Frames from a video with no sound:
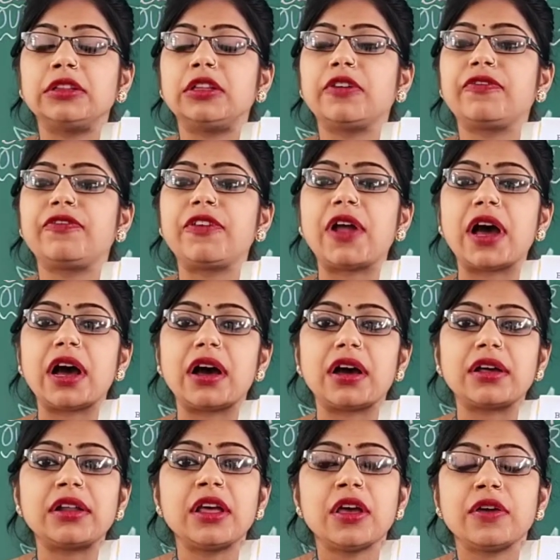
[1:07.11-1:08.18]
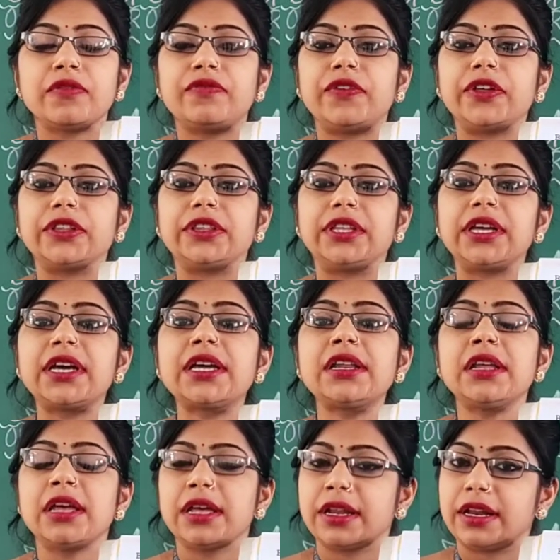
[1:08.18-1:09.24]
the flower with
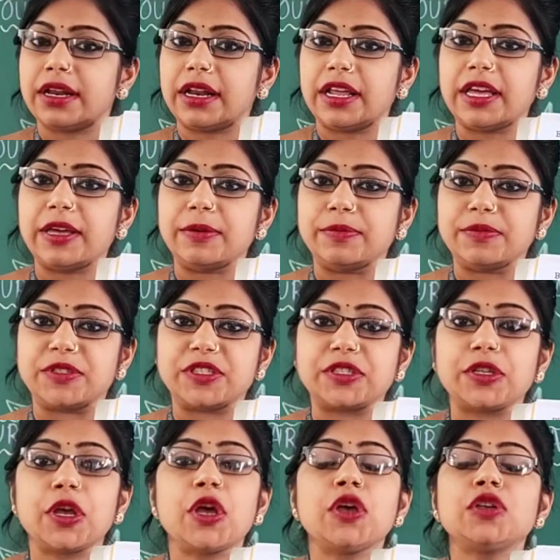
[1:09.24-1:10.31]
their names.